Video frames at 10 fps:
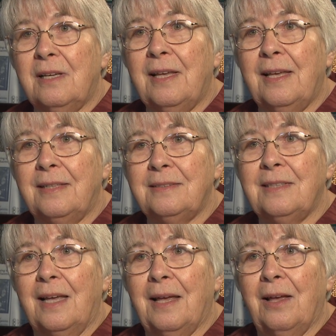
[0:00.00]
It's
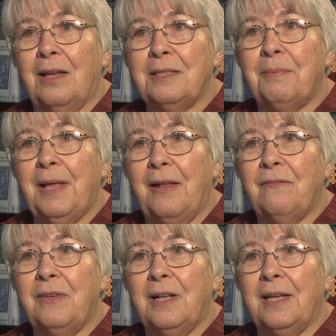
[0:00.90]
a bad
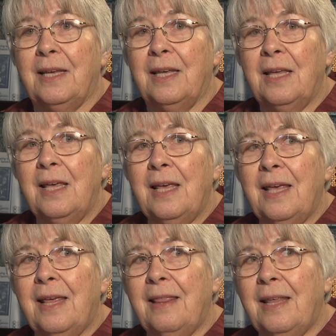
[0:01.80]
feeling.
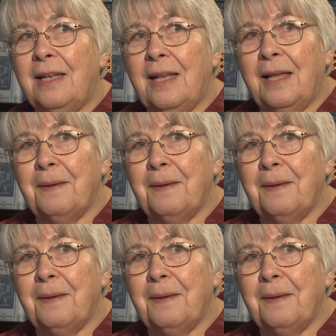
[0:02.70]
And then